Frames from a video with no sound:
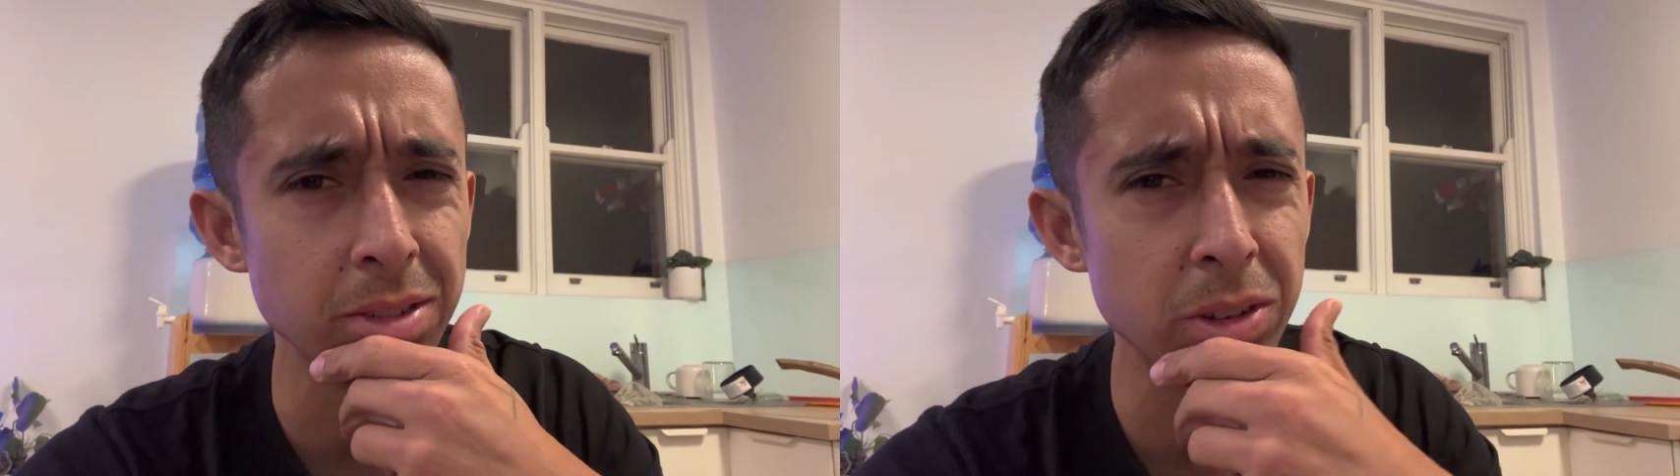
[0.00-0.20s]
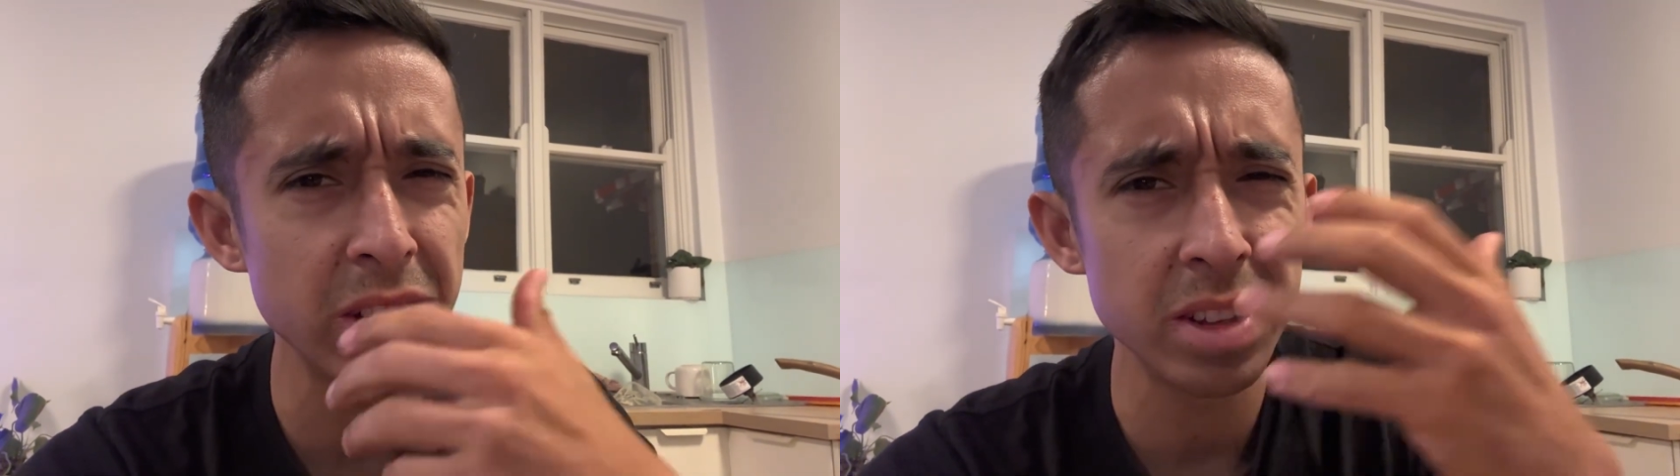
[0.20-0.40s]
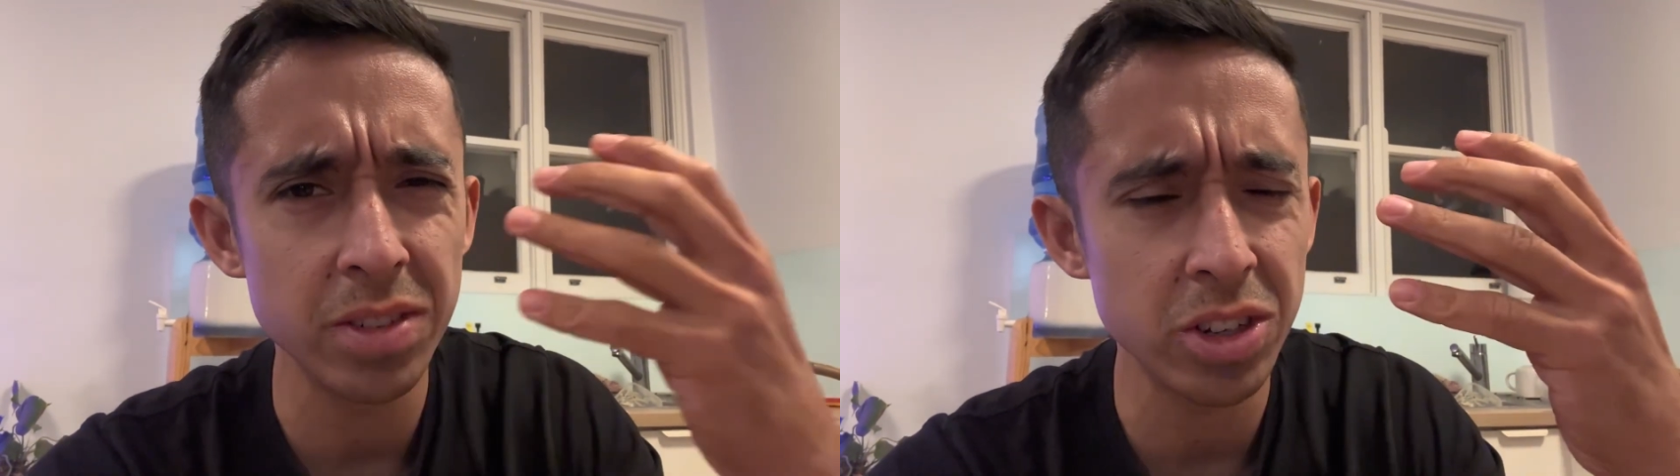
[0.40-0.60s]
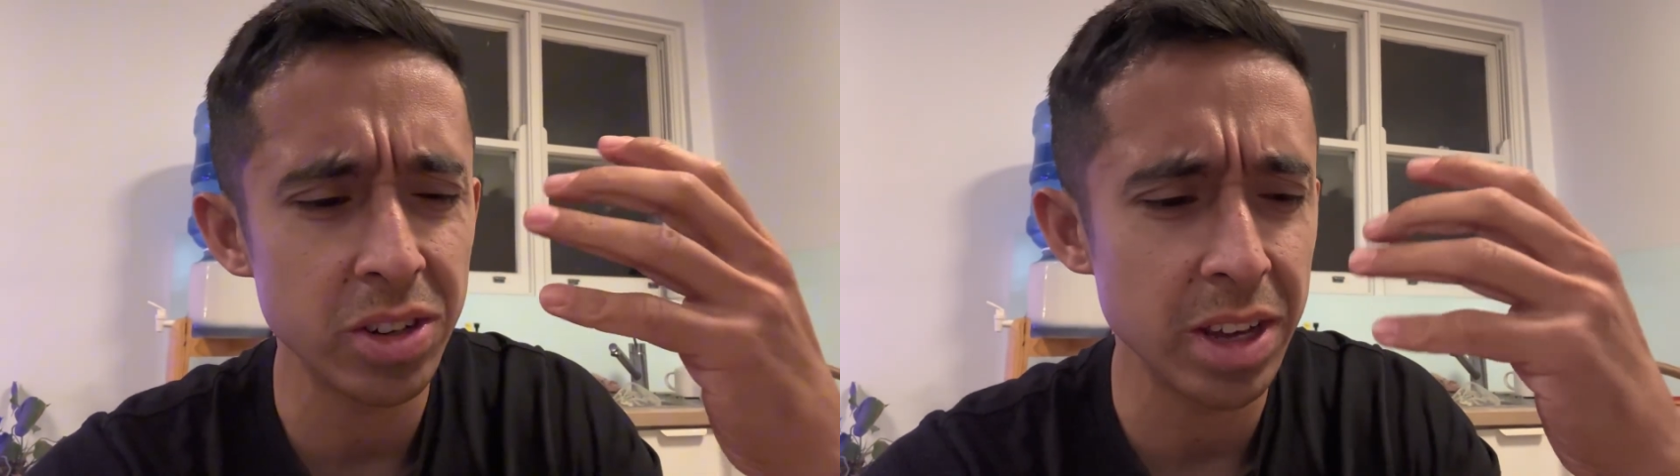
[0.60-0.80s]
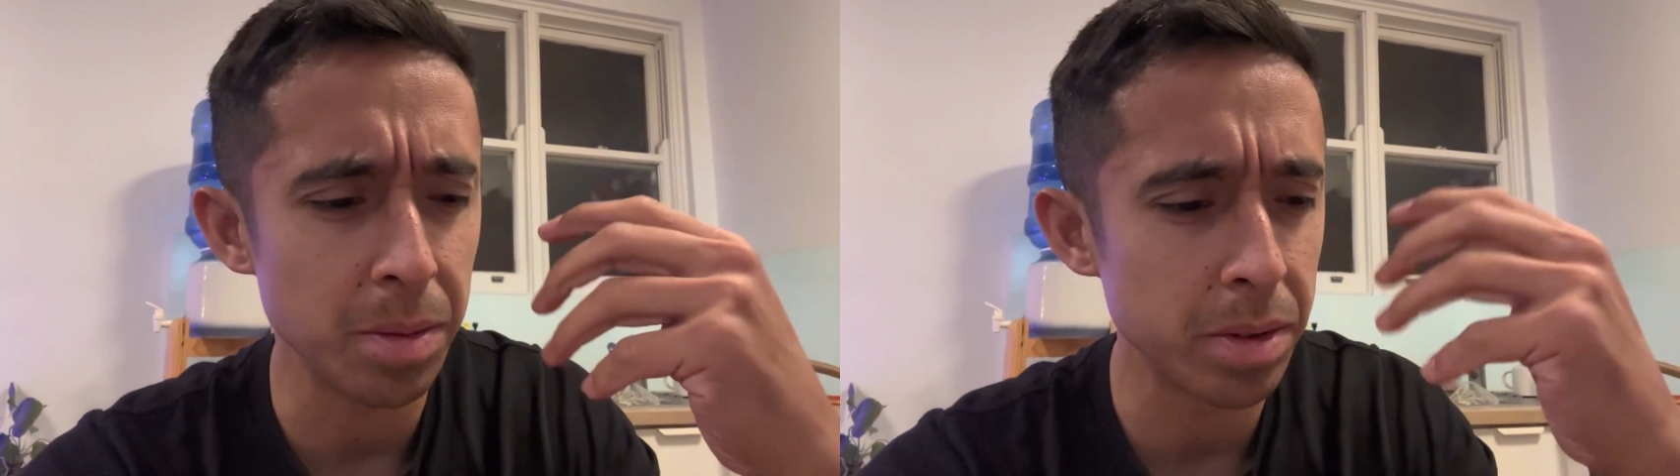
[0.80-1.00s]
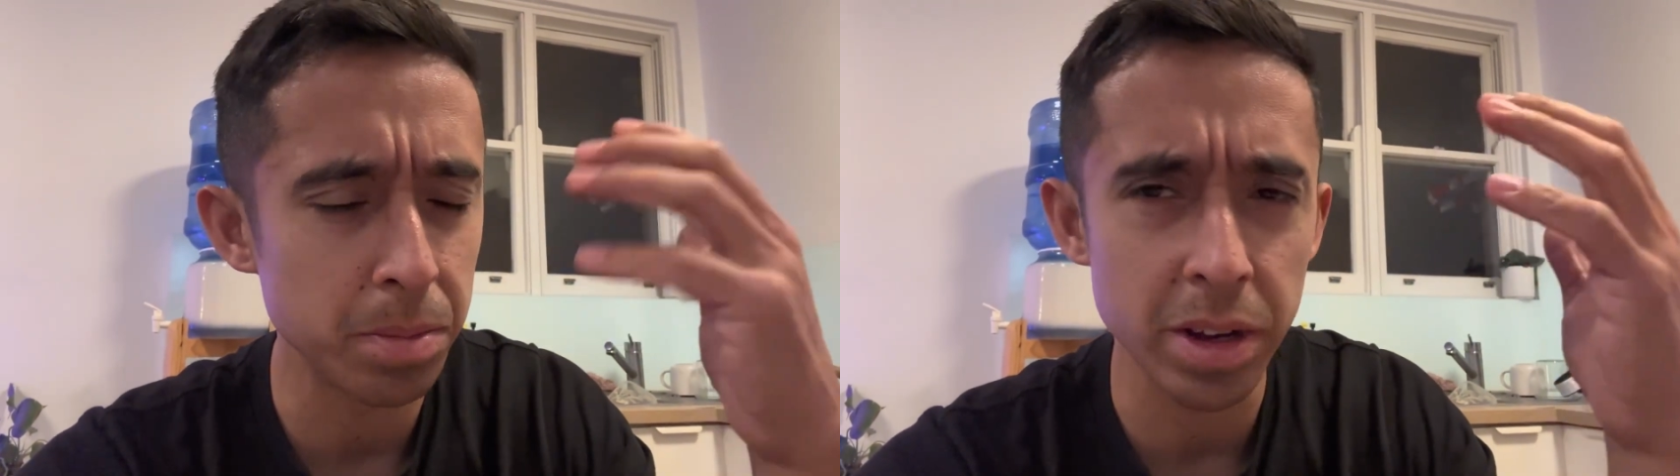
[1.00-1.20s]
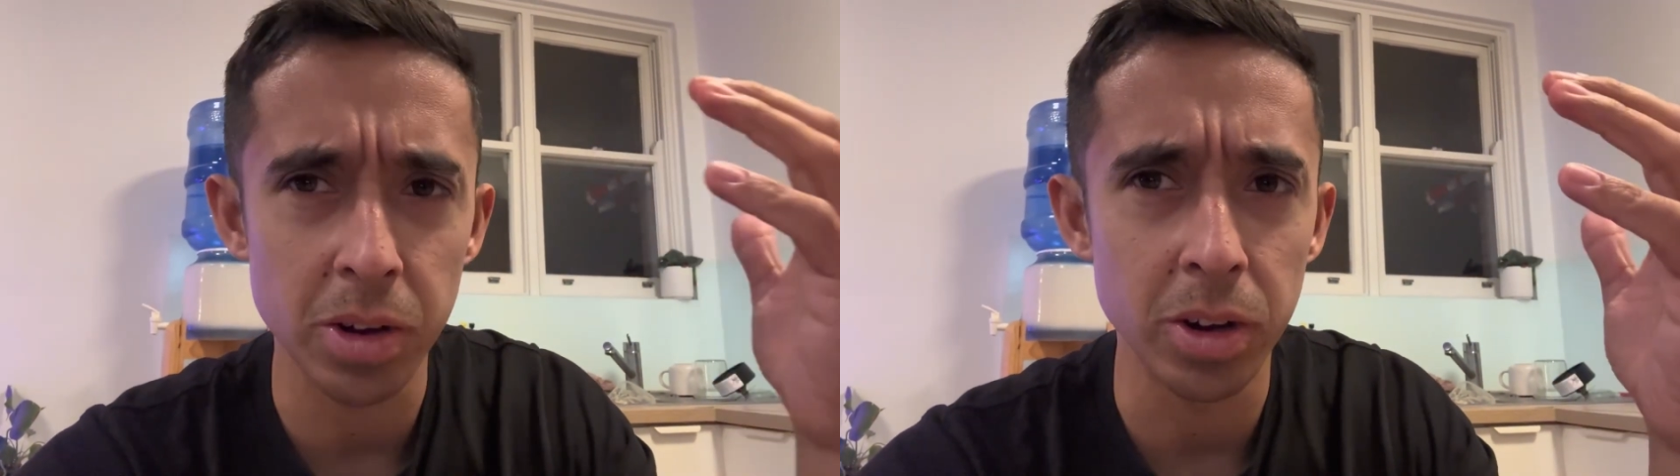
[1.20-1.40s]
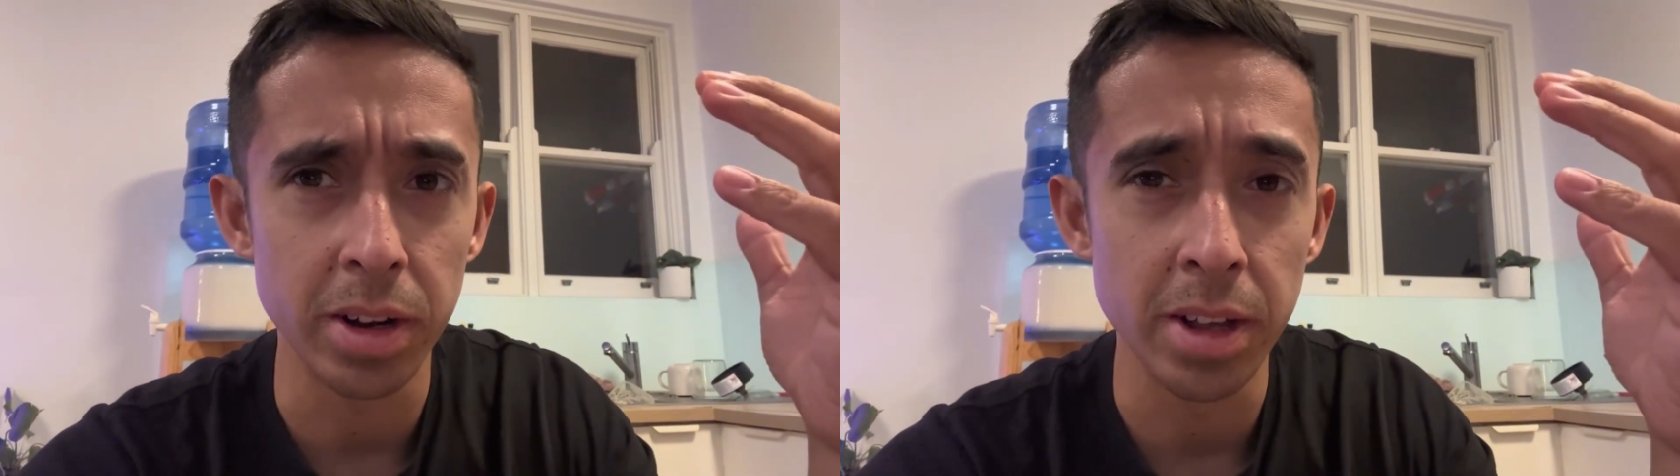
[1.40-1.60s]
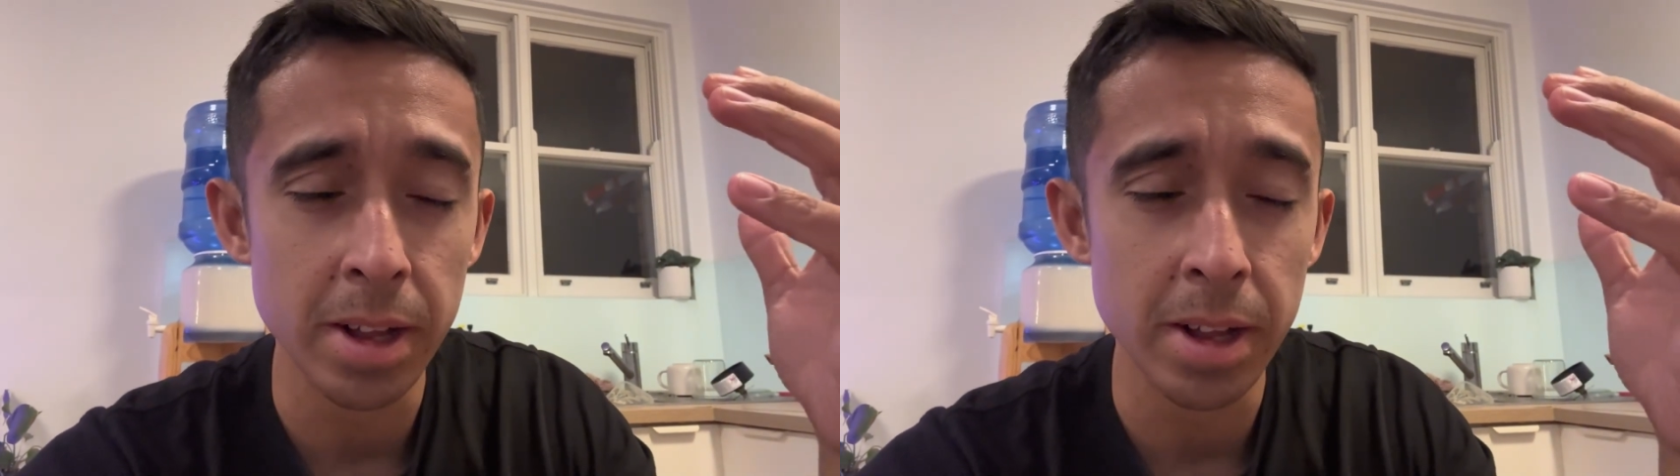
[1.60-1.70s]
Look how deficient I am. My God.